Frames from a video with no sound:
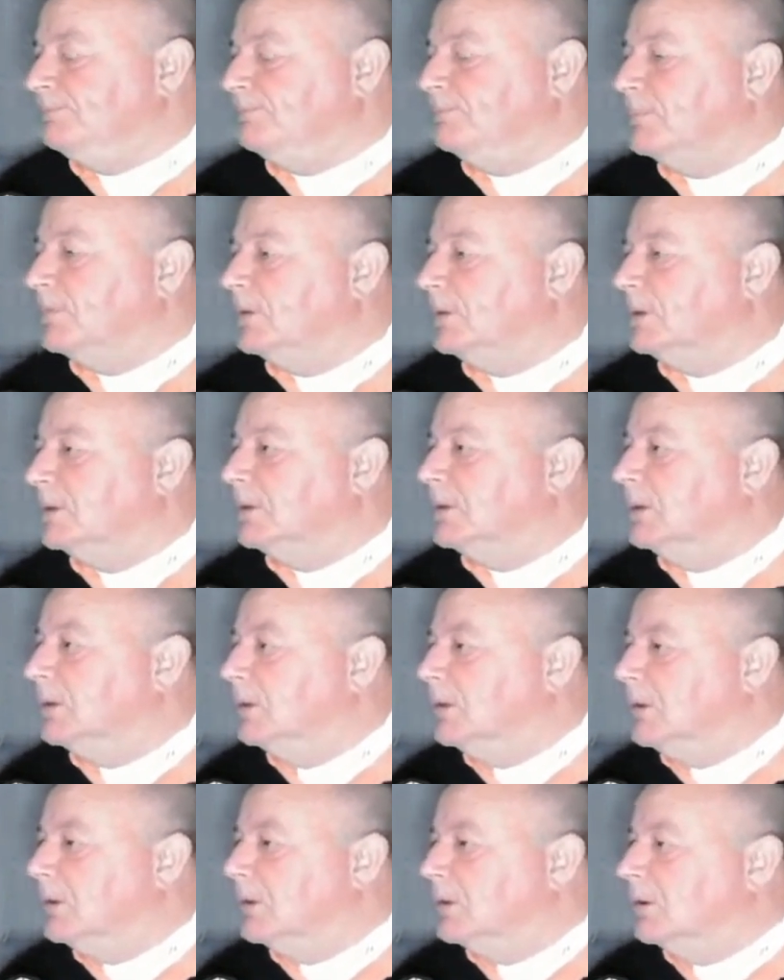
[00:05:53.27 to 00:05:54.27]
You speak Danish, so
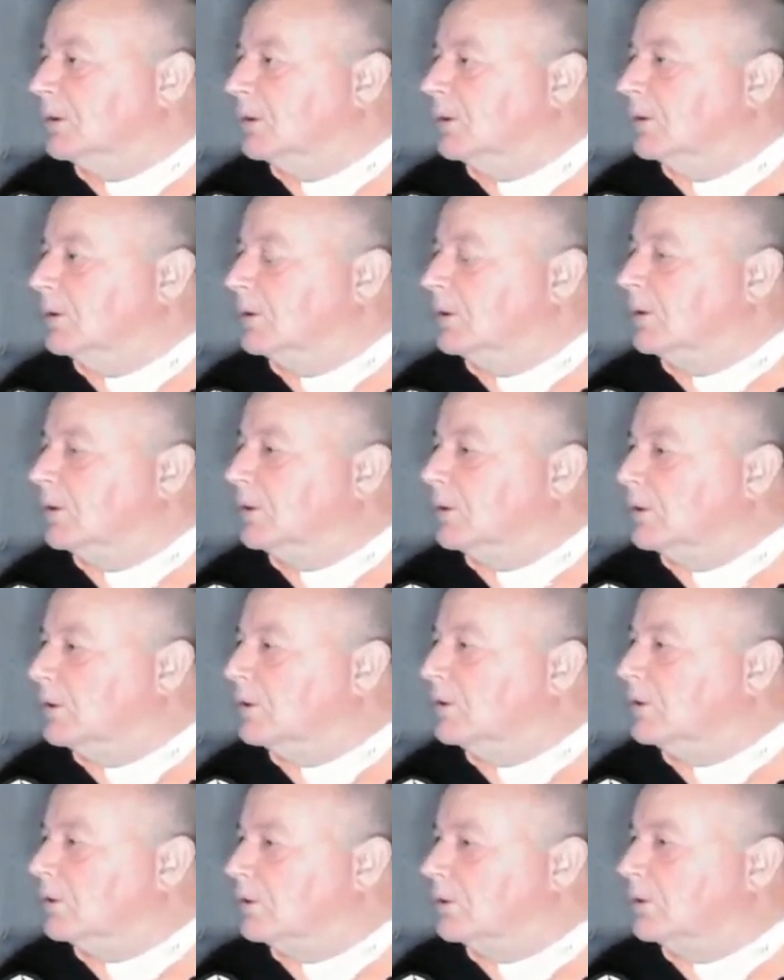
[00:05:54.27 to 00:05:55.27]
you speak 4
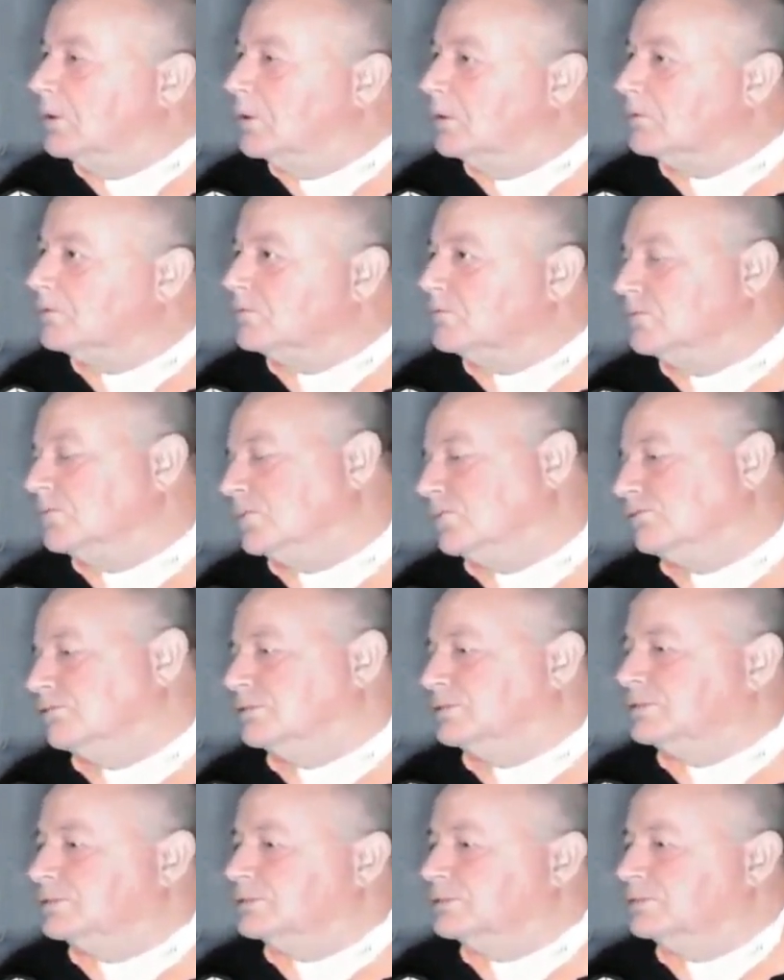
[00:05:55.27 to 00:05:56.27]
languages.
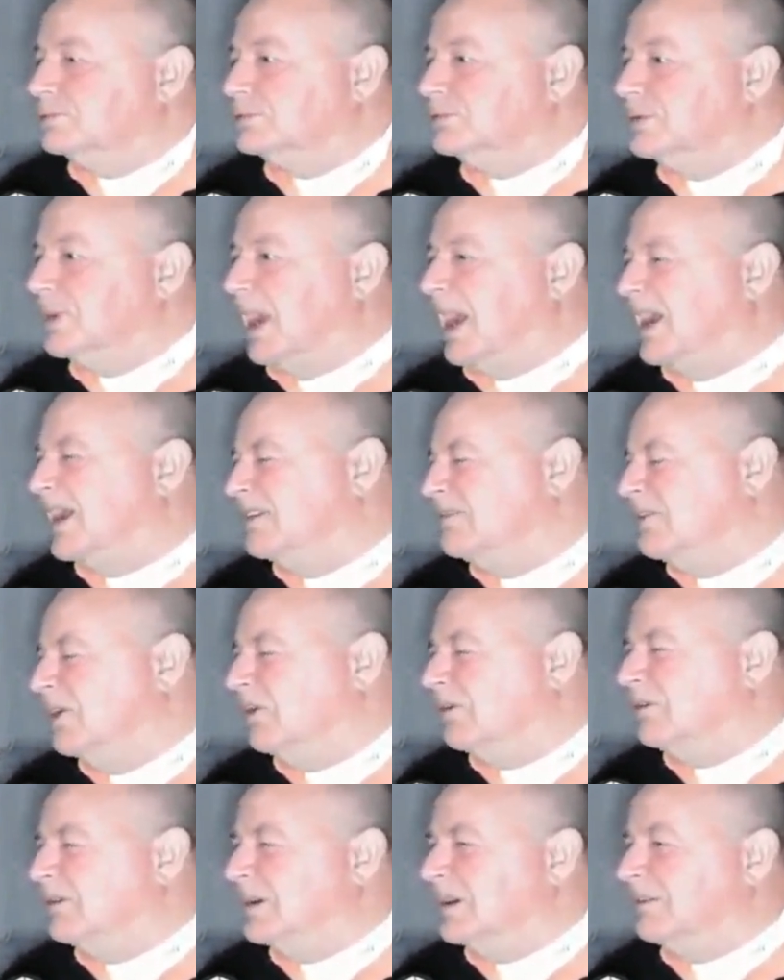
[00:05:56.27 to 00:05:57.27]
Your English
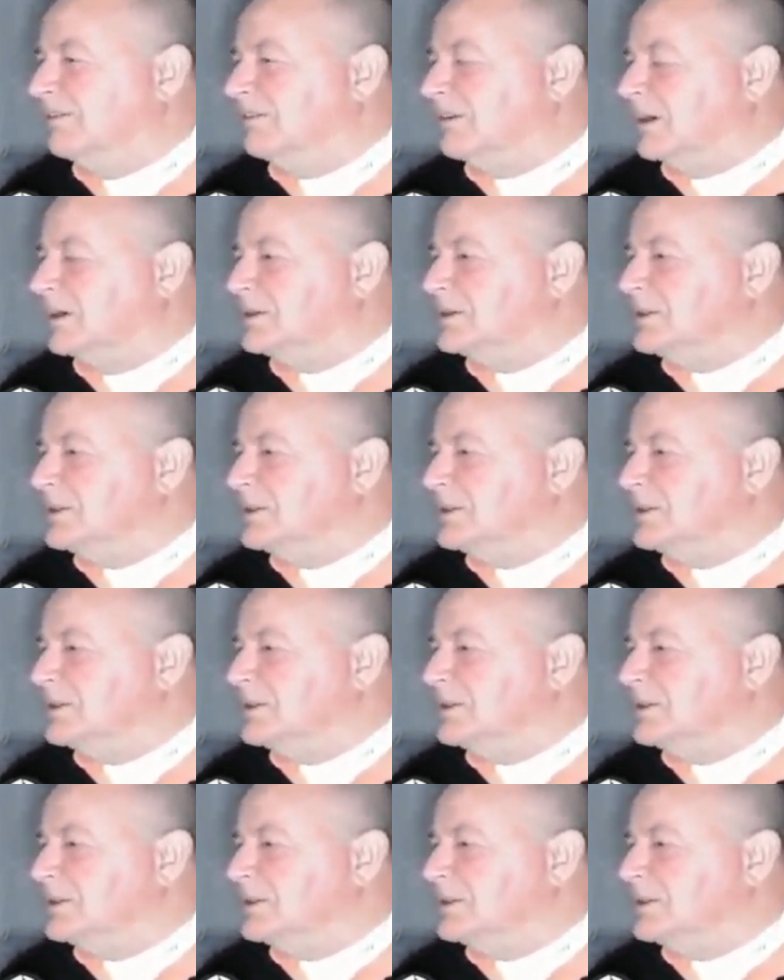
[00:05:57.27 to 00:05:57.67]
is quite good.